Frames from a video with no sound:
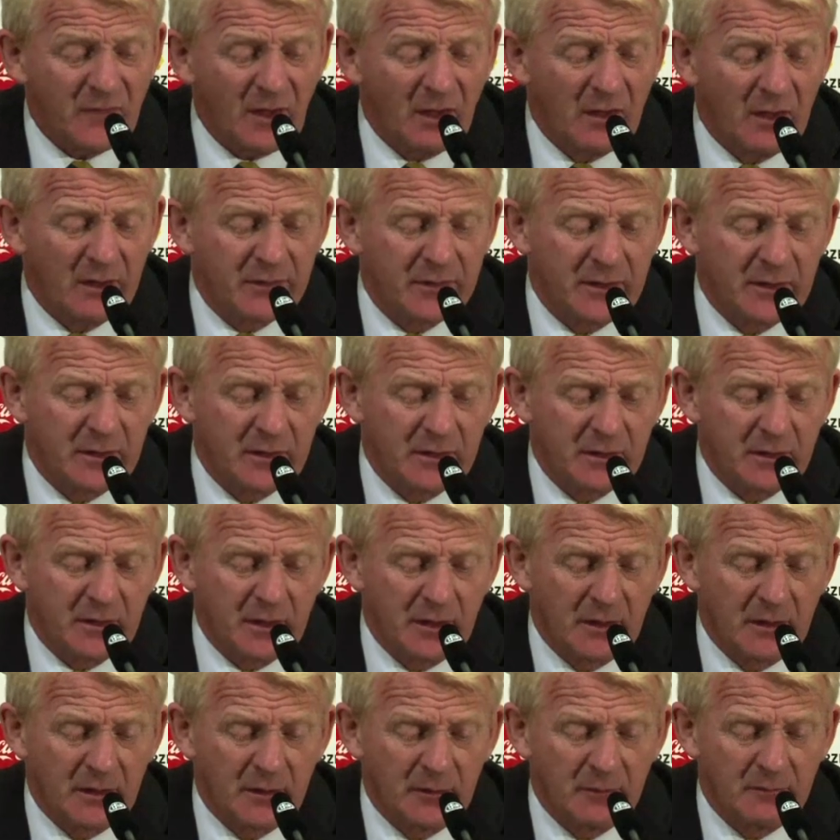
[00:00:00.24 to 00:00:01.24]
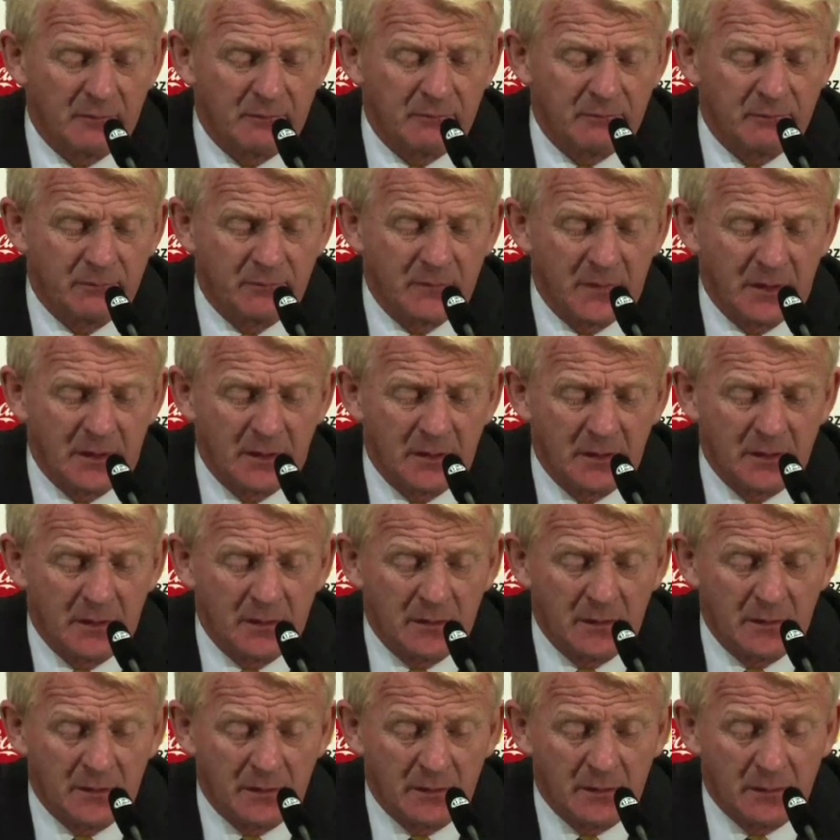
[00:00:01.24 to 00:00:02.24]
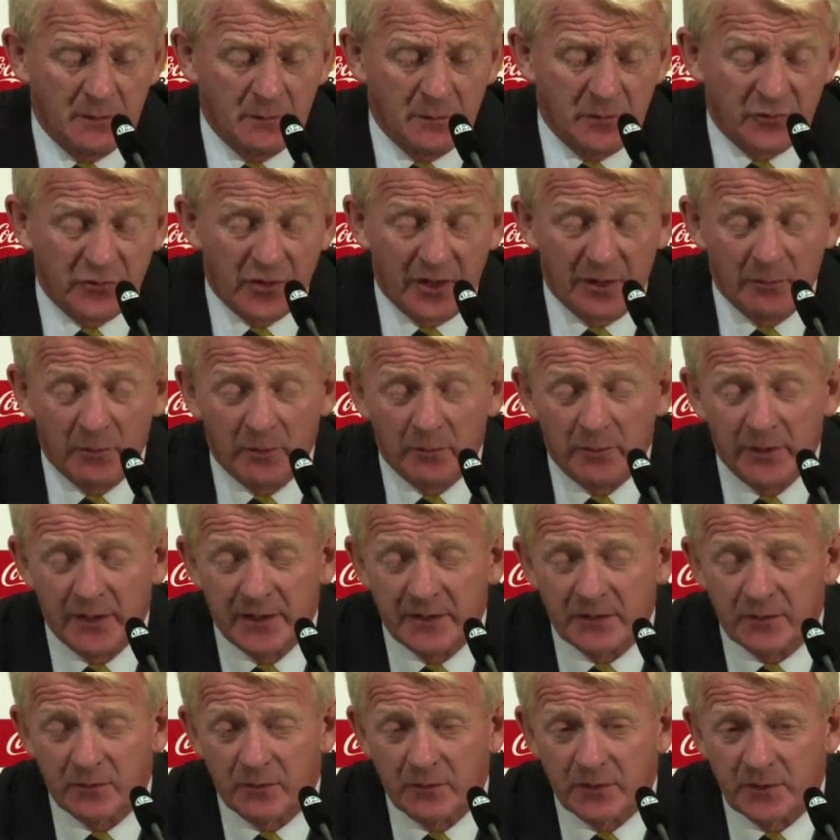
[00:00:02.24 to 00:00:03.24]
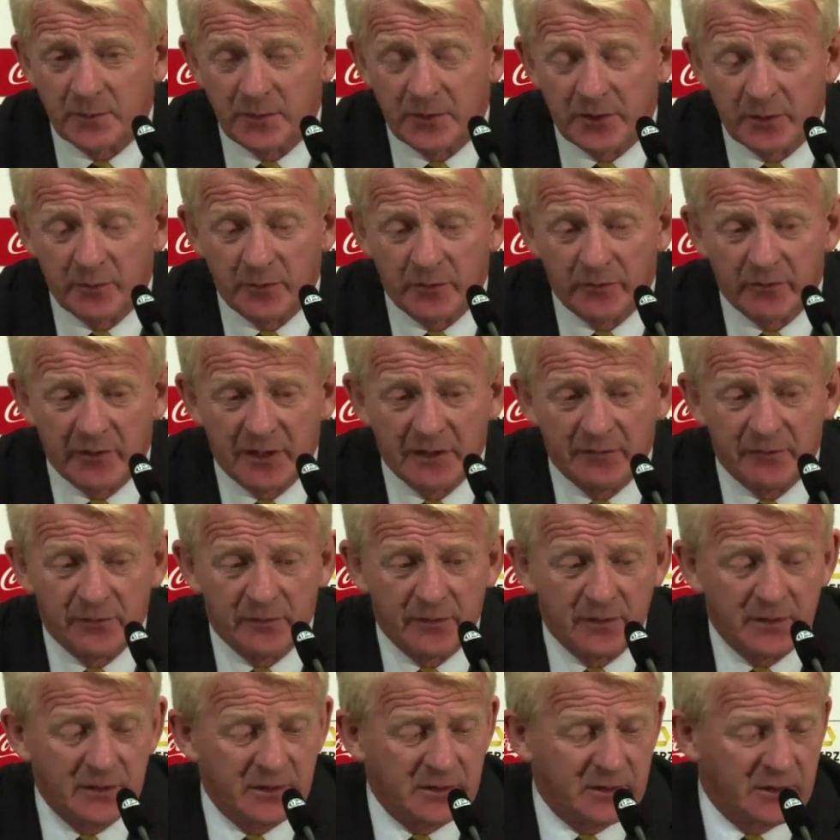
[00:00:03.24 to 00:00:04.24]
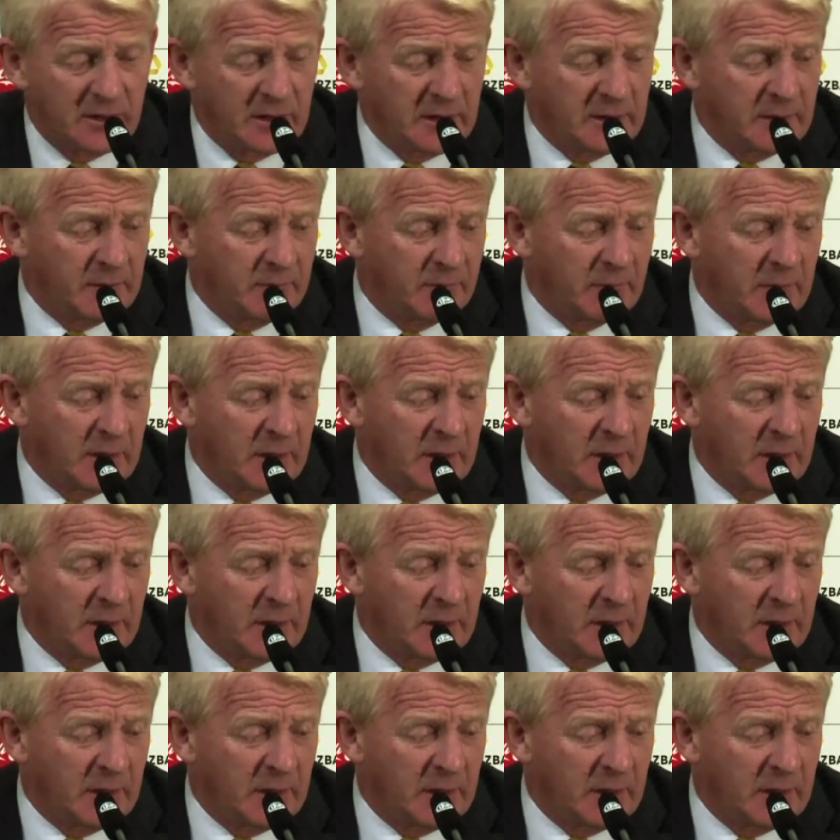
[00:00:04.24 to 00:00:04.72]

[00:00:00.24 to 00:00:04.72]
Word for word: I think um, we'll try our best not to speak about referees, uh,